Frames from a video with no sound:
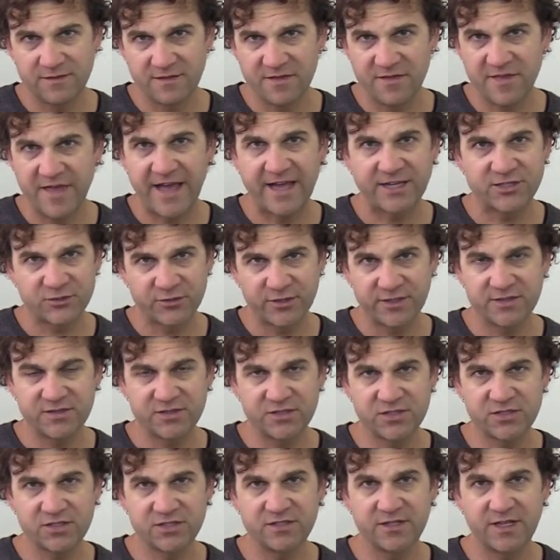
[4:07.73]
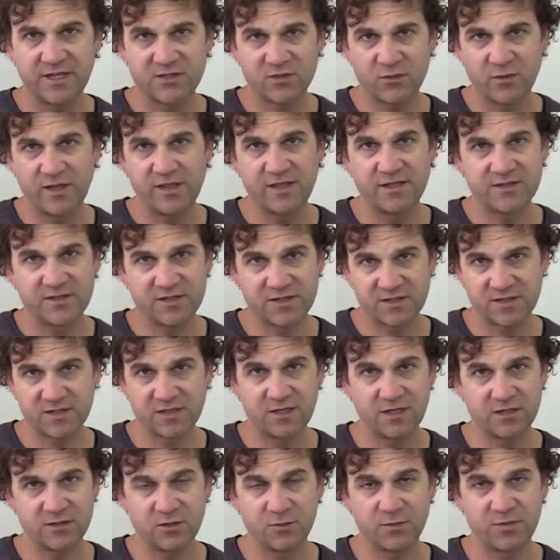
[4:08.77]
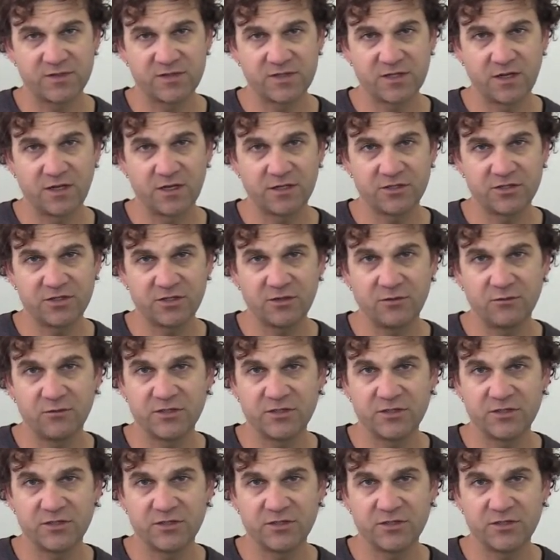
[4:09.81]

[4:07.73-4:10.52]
that transition, as well as the secondo passaggio,